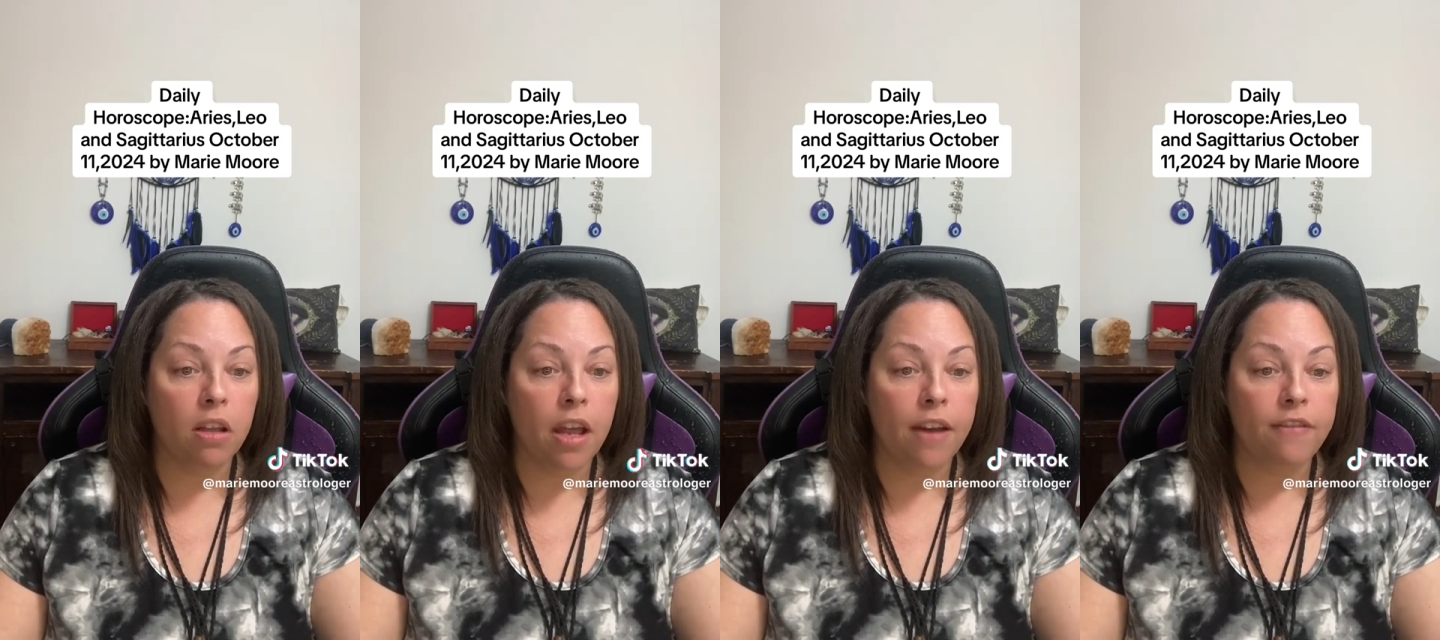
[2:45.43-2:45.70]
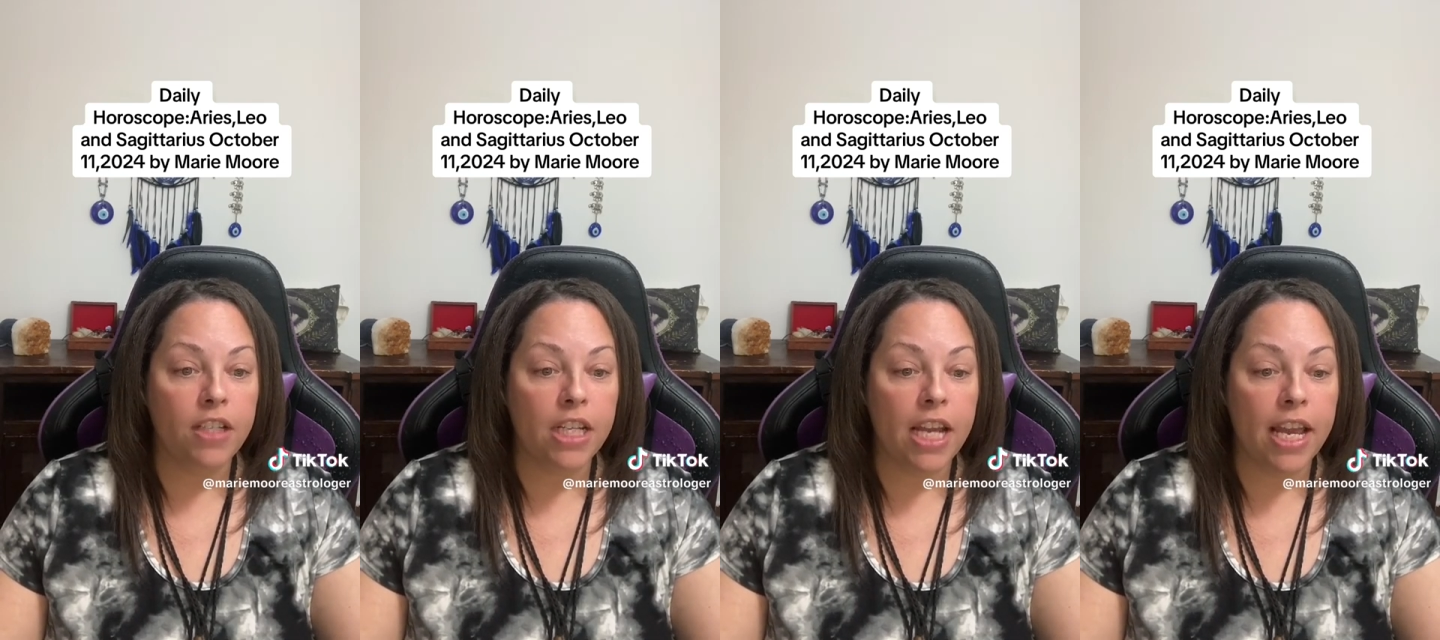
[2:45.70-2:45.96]

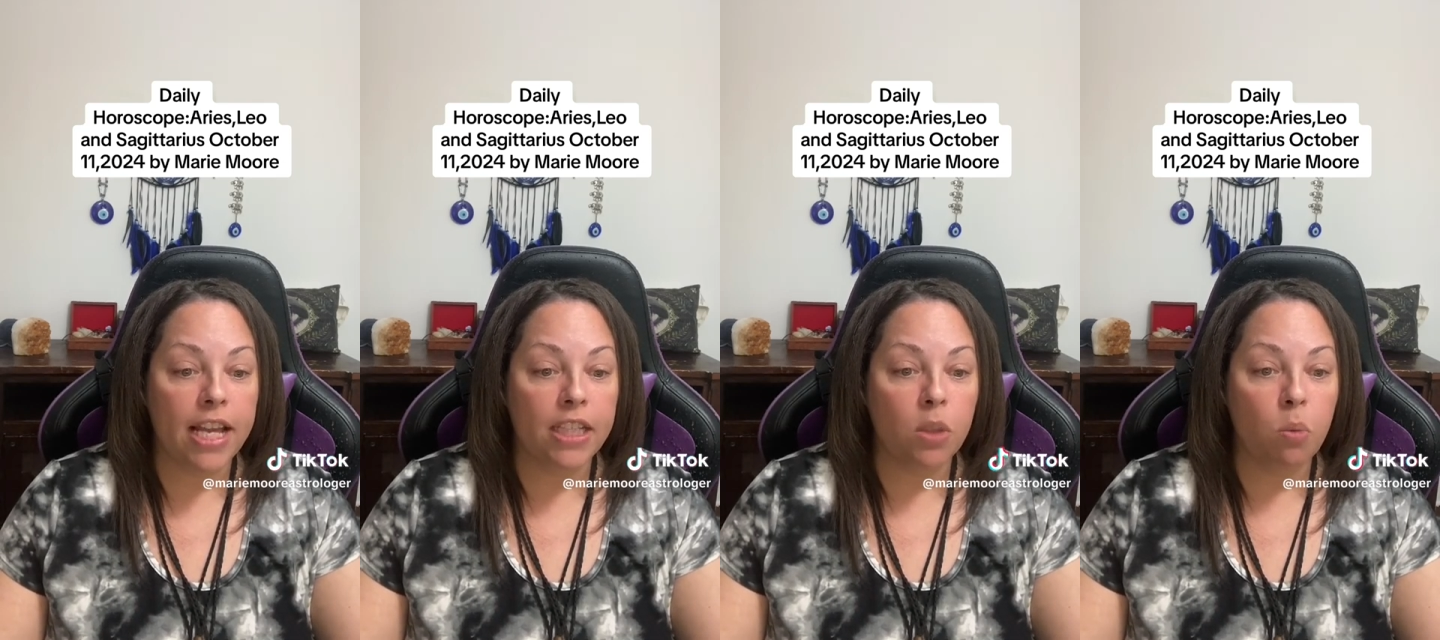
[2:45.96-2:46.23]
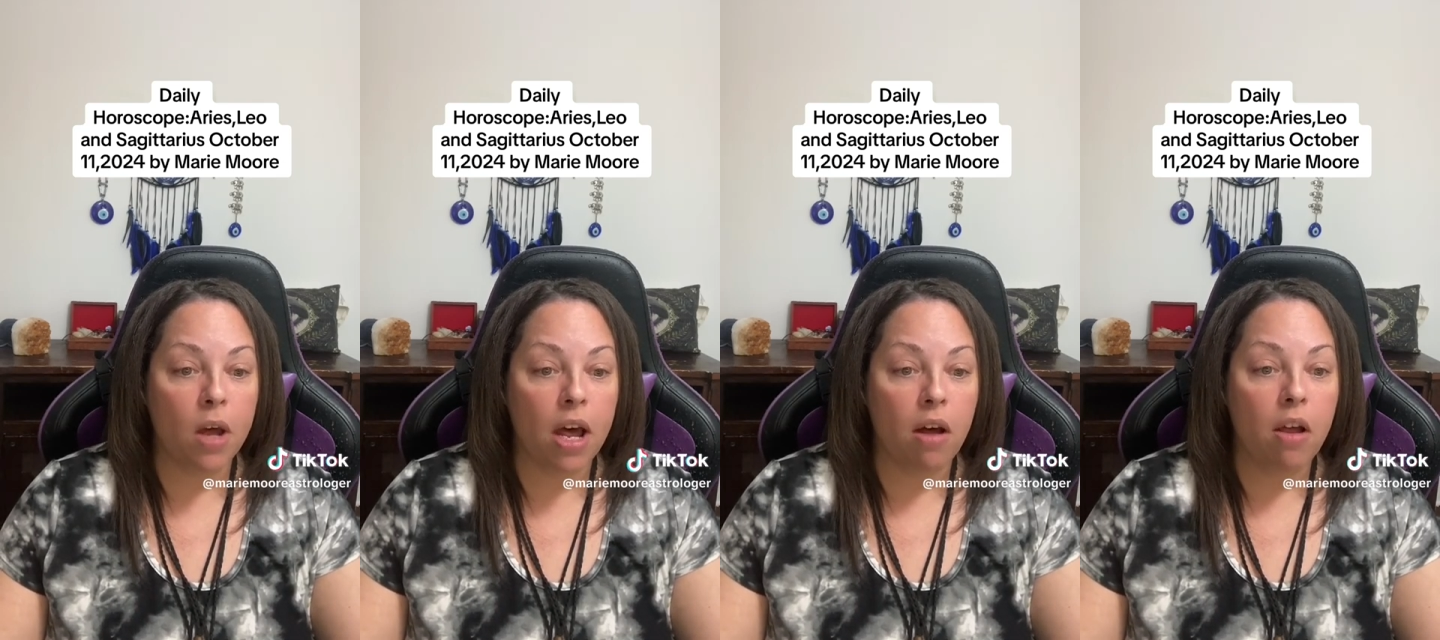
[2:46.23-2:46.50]
life today as
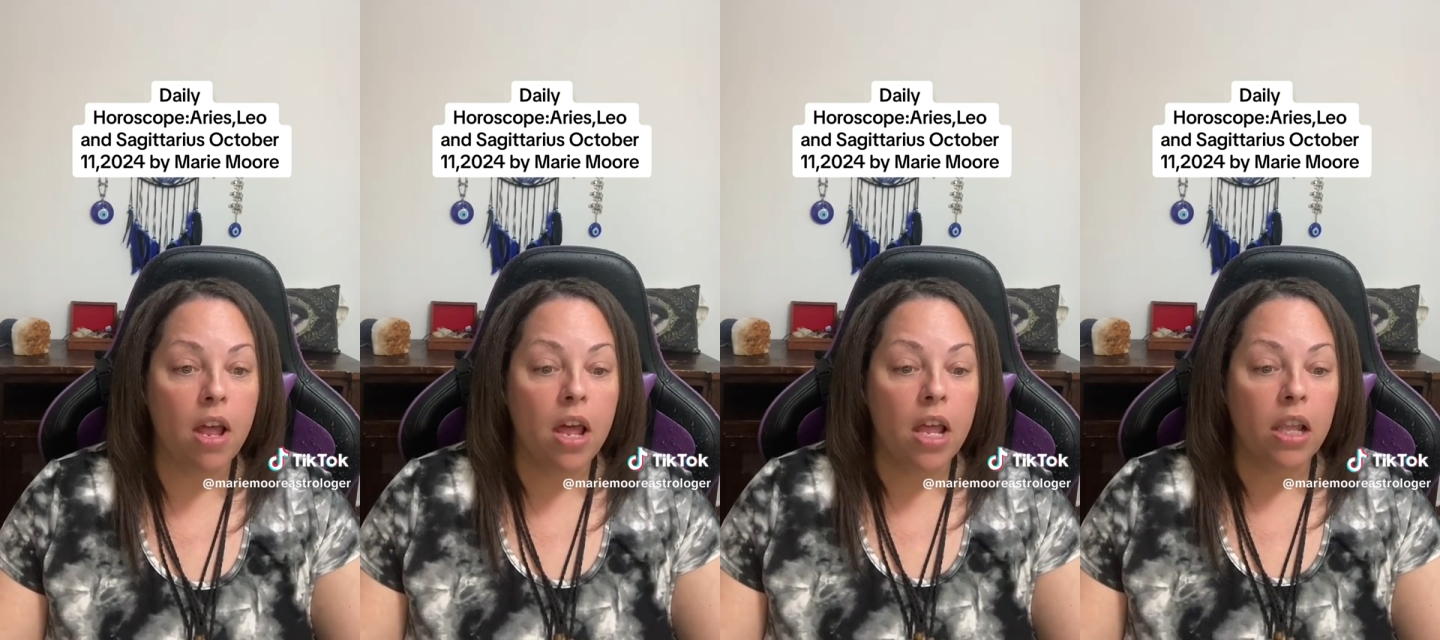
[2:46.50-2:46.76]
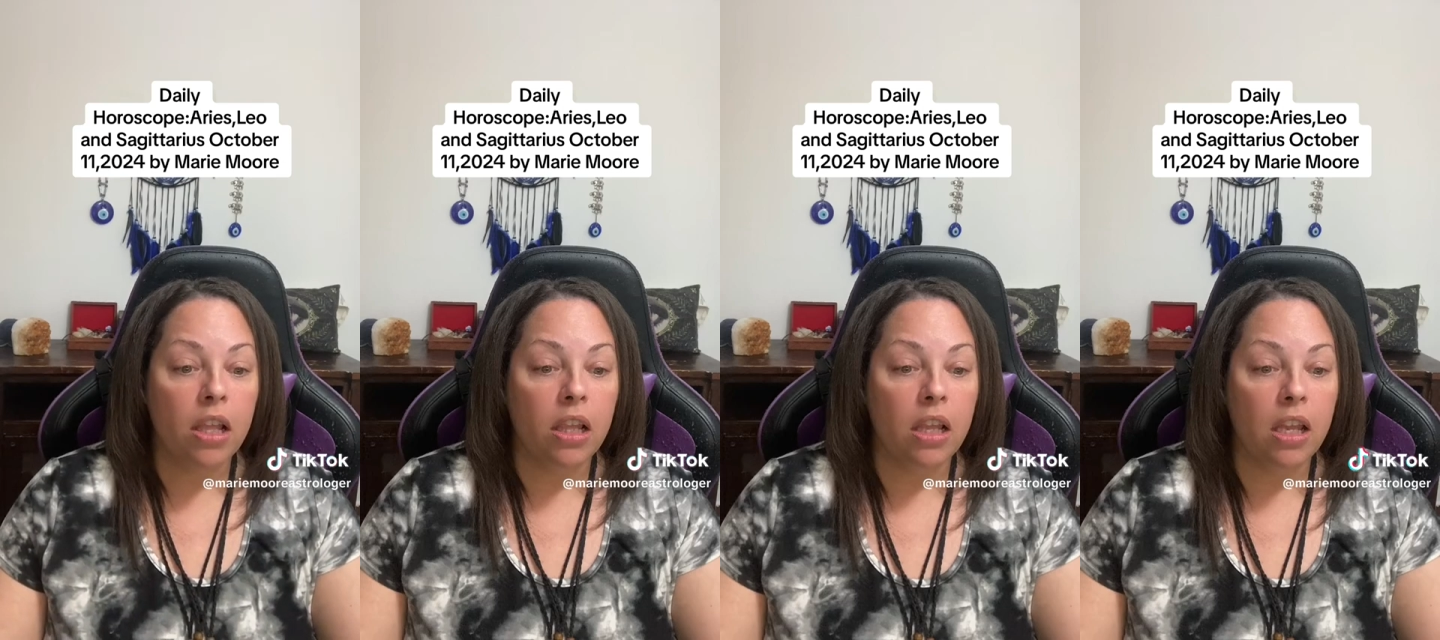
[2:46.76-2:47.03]
well.
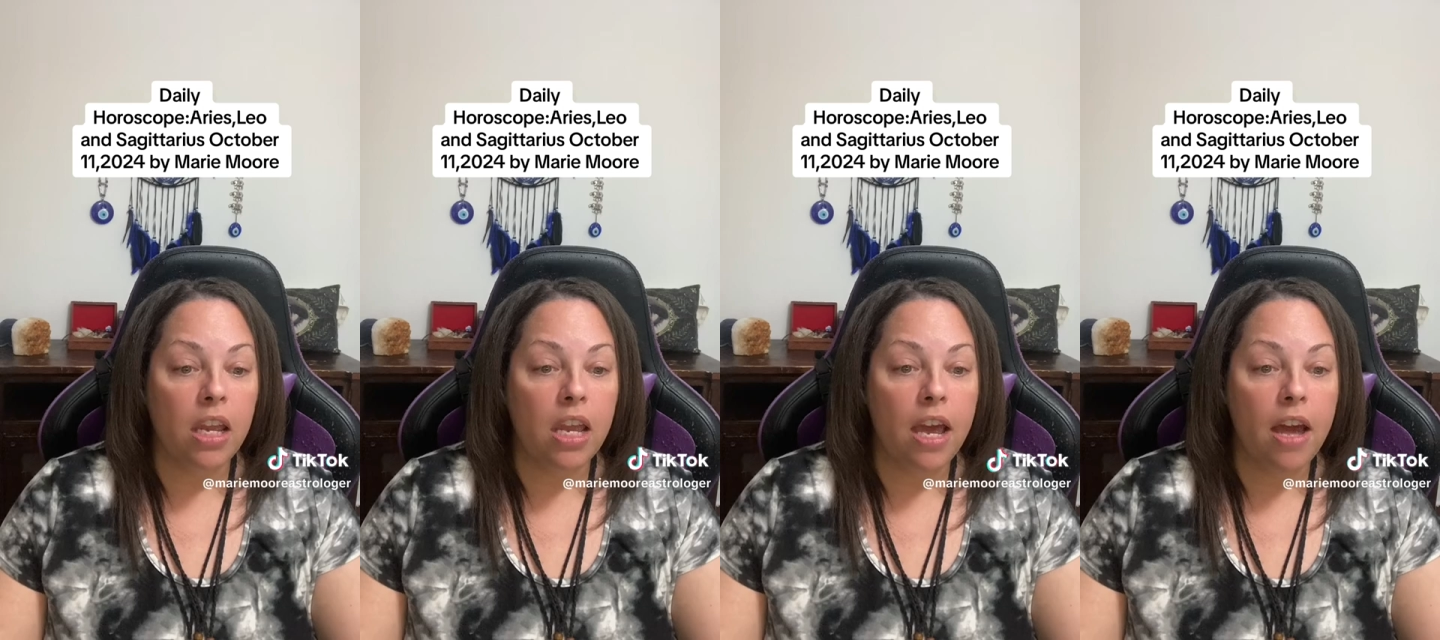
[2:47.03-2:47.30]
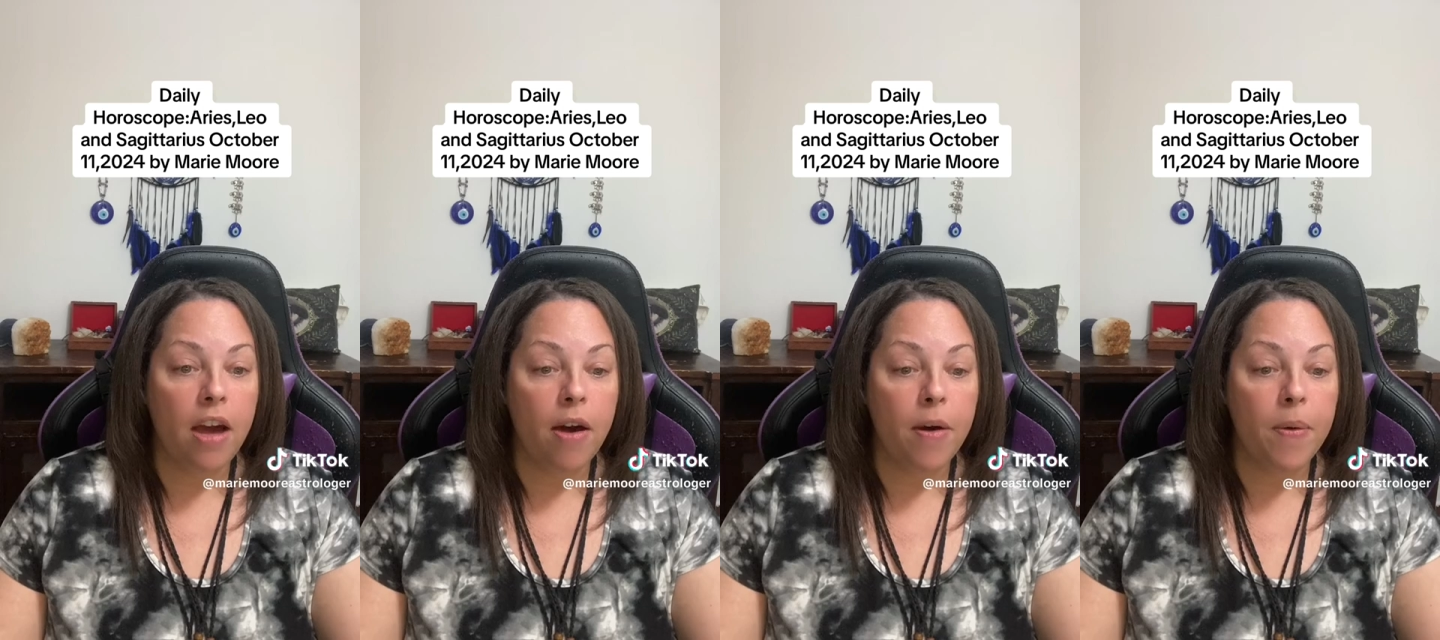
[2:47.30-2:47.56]

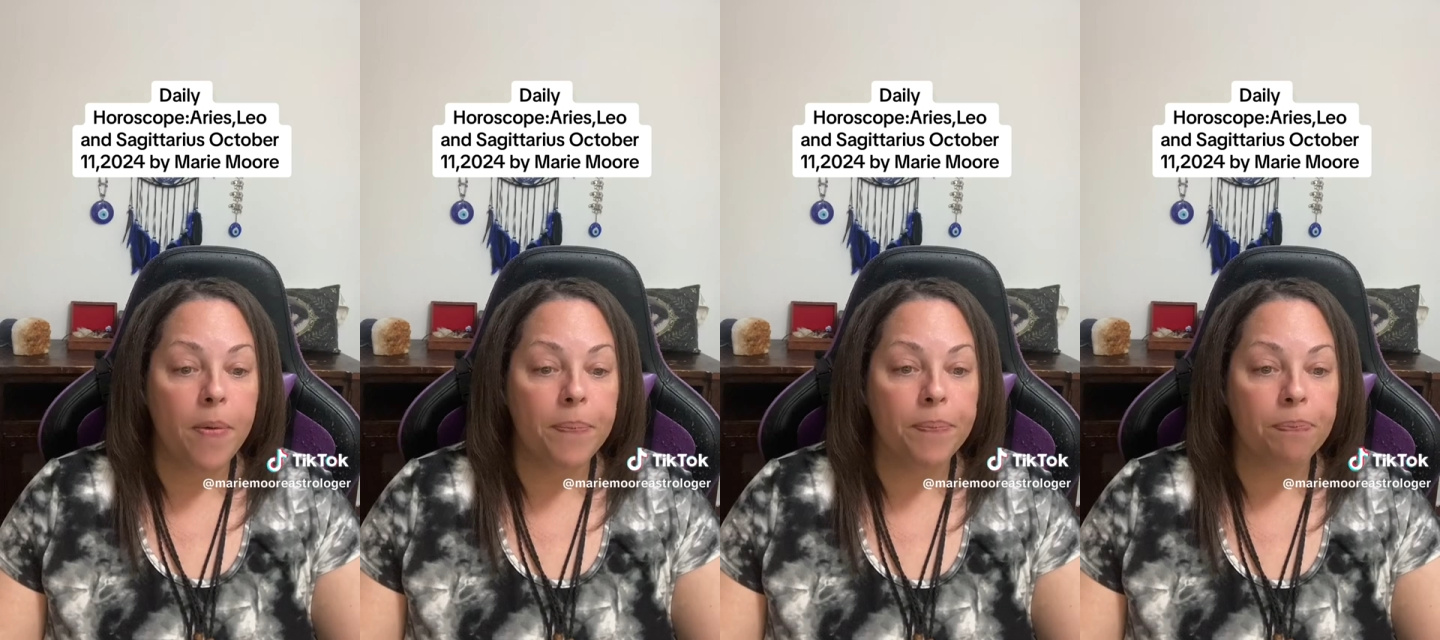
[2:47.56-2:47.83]
Leo,